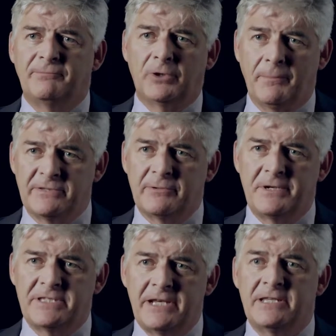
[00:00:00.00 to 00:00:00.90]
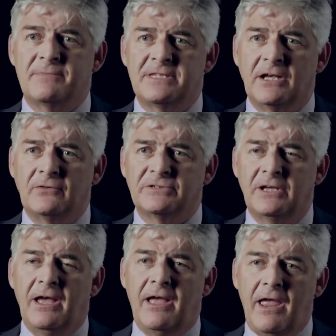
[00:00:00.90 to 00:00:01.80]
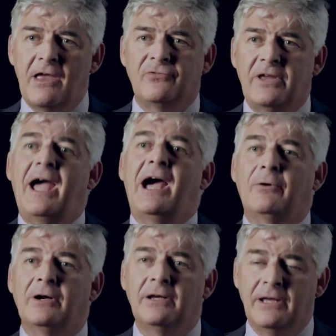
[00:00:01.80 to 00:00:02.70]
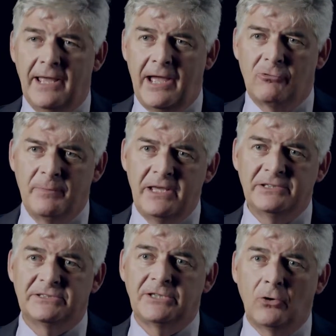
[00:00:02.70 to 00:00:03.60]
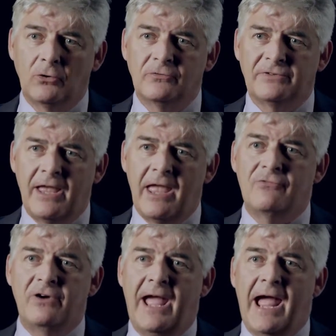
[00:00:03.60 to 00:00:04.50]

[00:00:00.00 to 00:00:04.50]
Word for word: of problems were presenting themselves every hour, and were being solved every